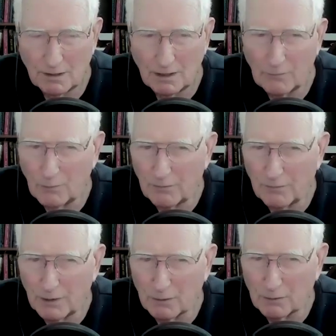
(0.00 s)
If we
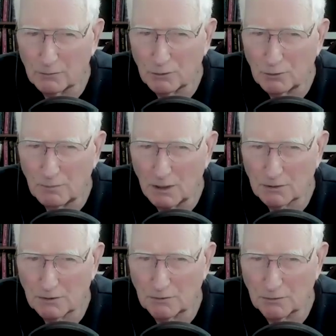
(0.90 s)
feel too
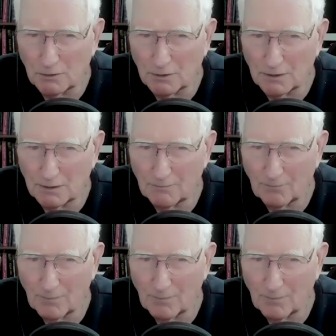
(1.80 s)
much joy,